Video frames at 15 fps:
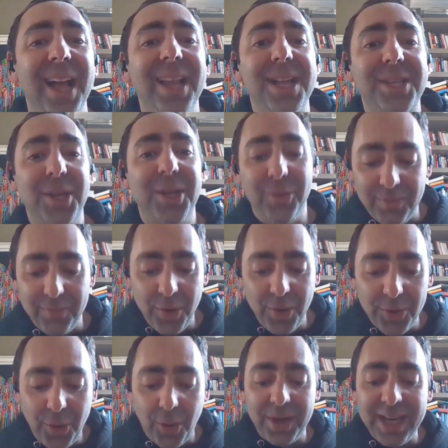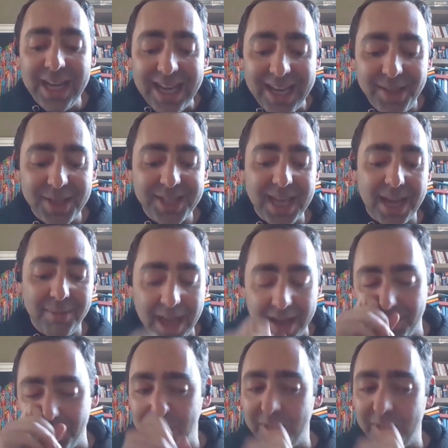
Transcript: That's cool. I'm not not nearly the same level,